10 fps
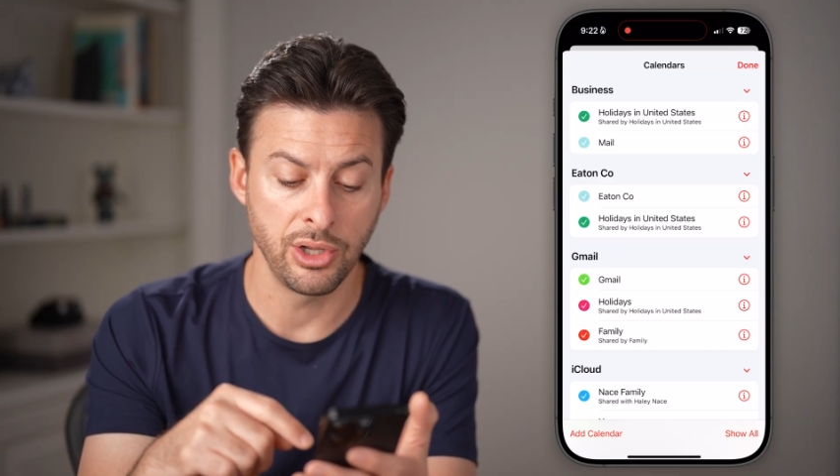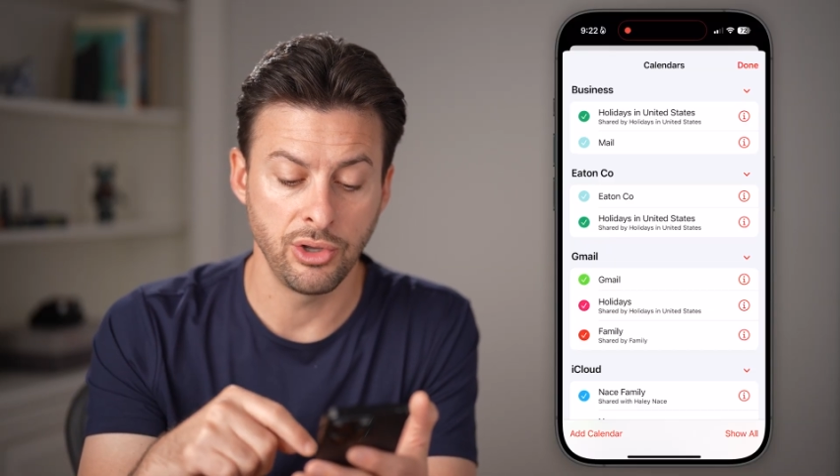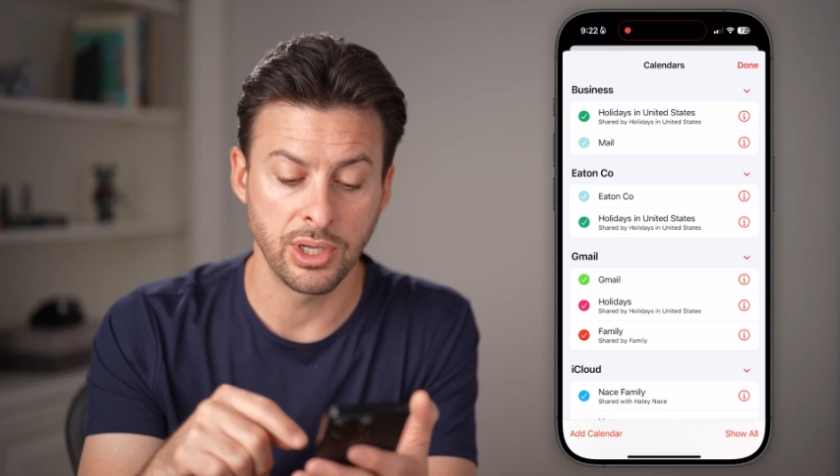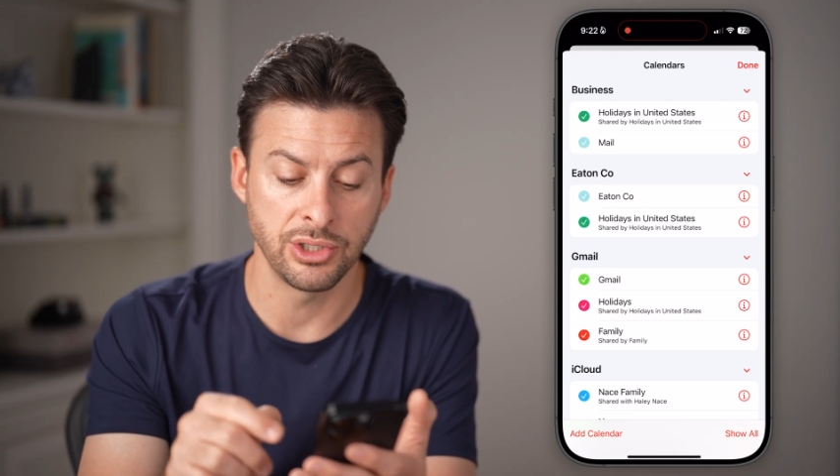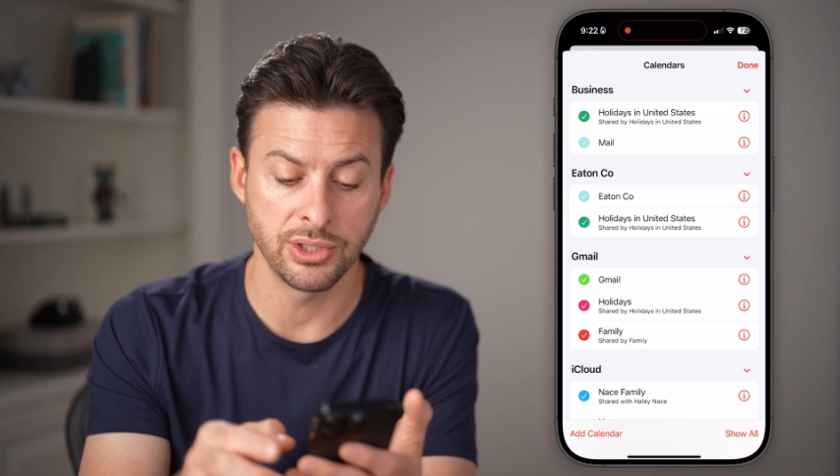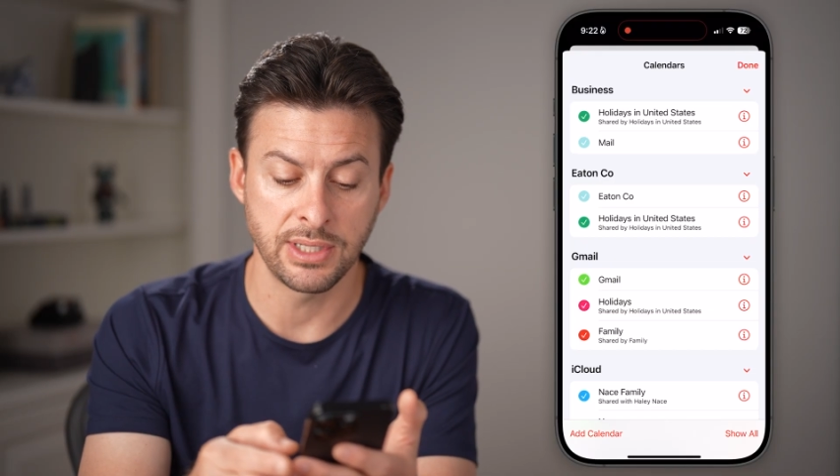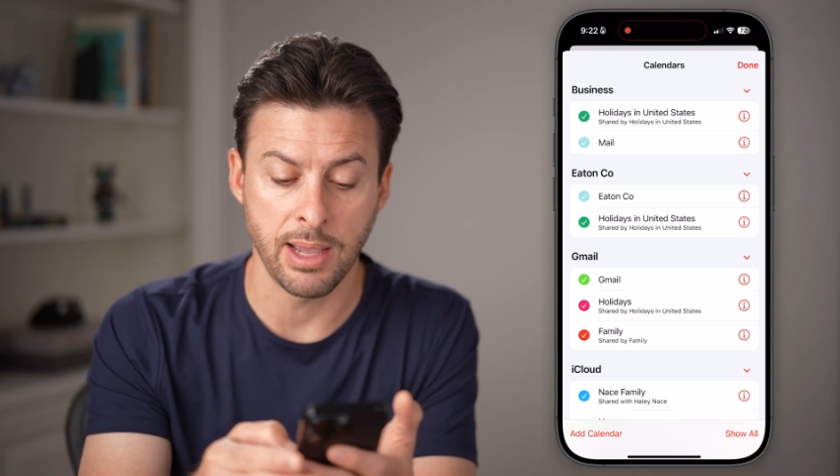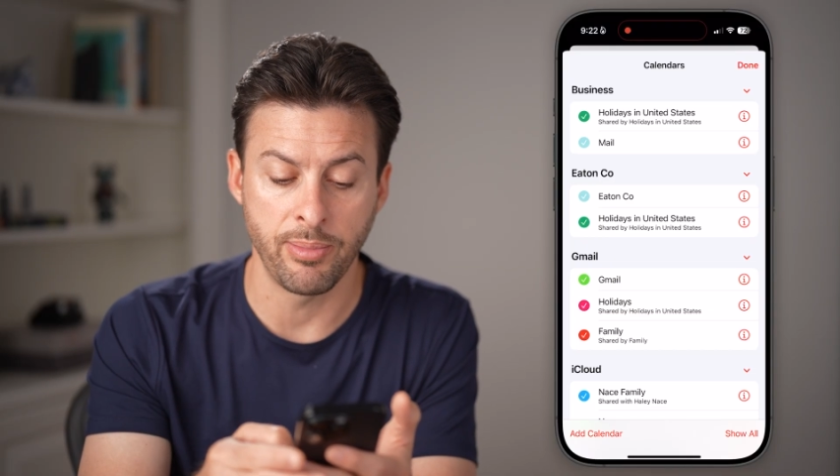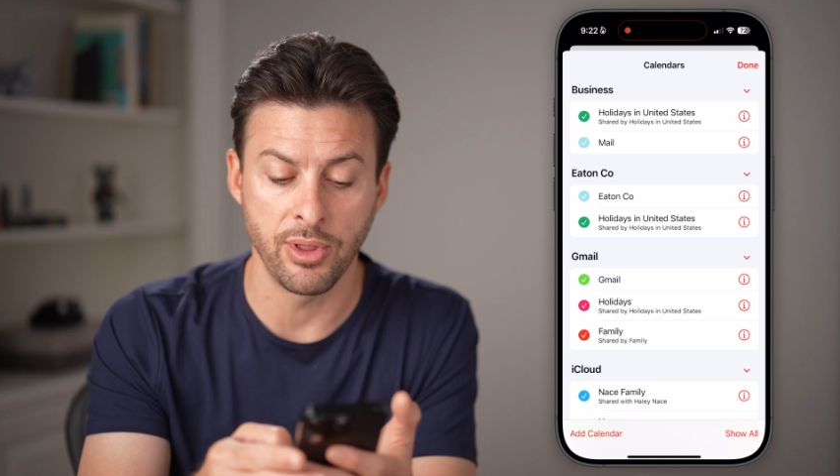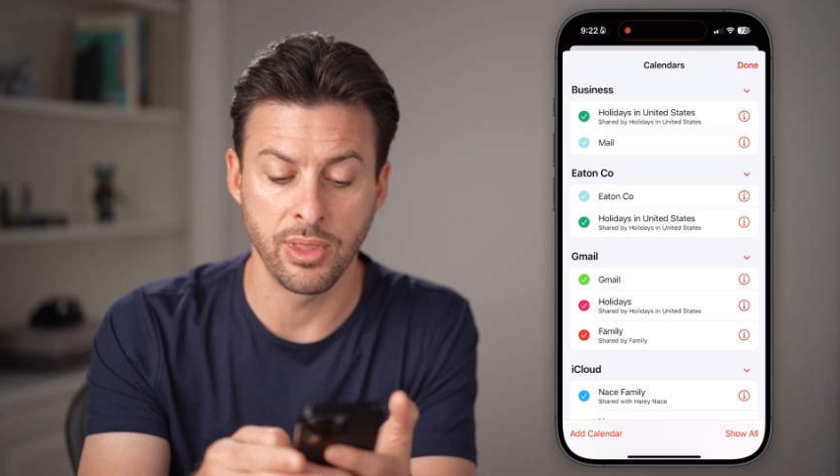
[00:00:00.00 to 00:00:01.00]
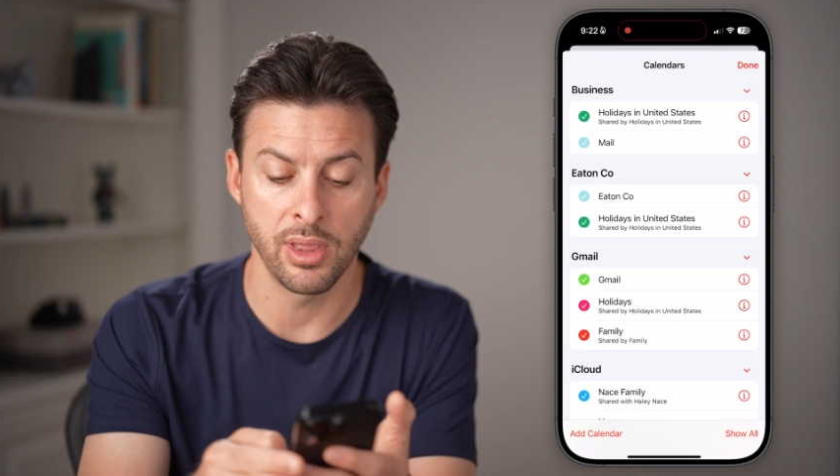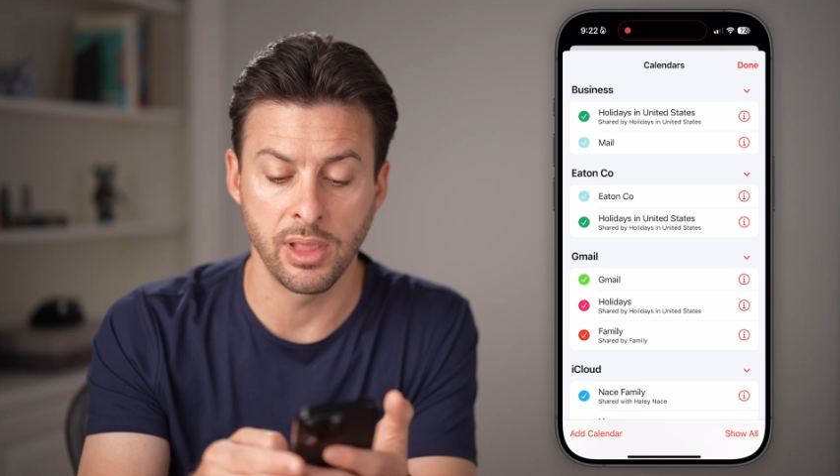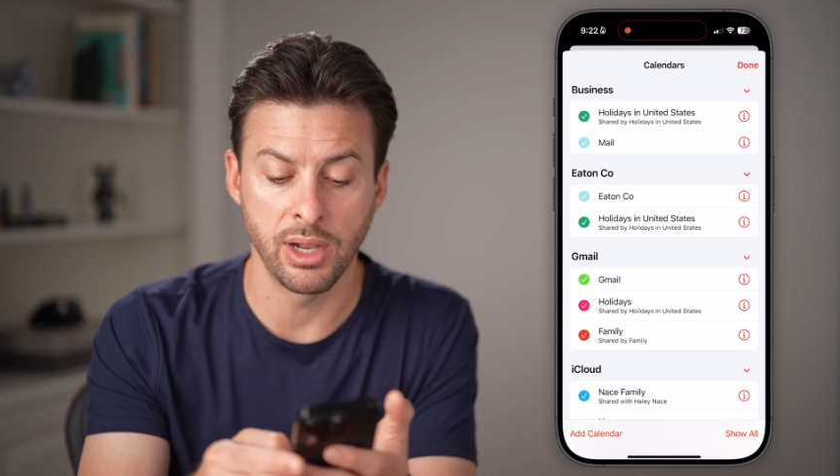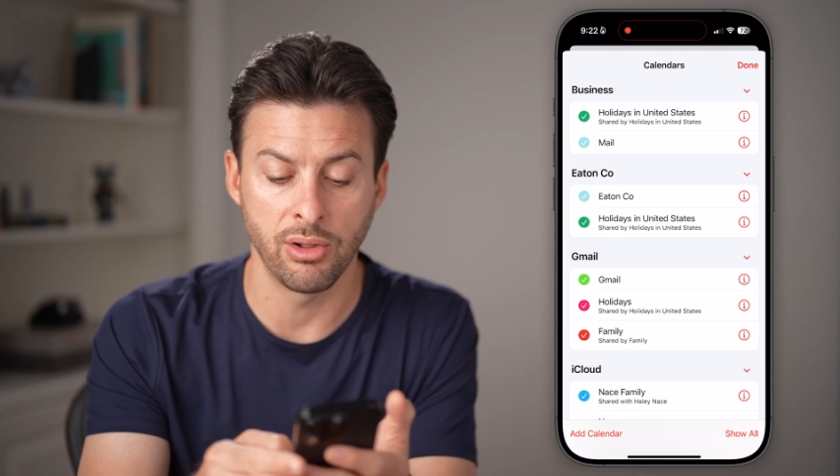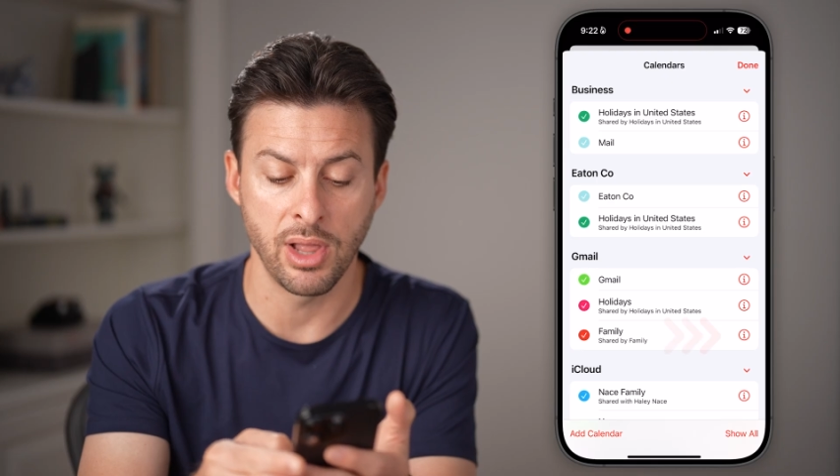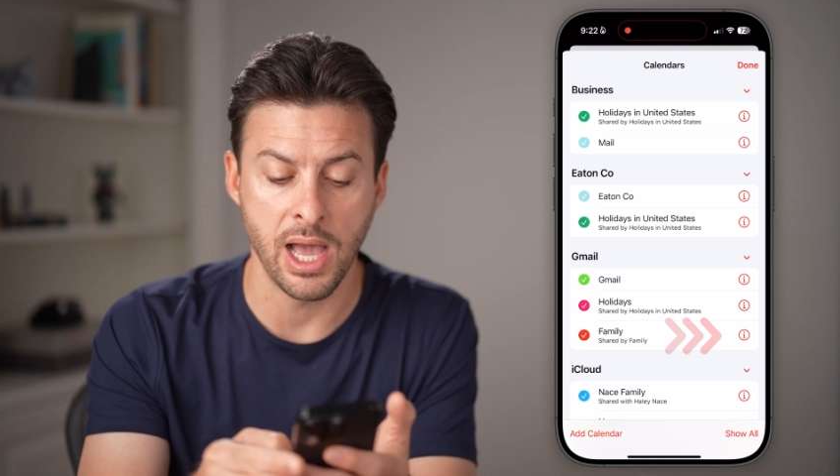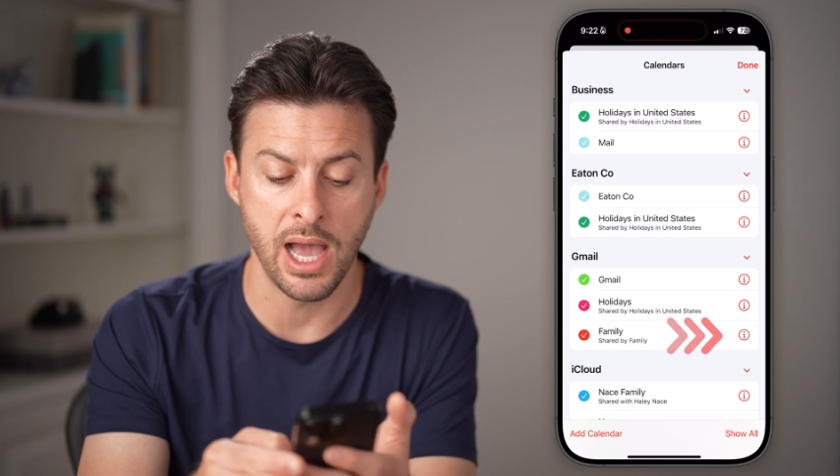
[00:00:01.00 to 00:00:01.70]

you can just tap on the little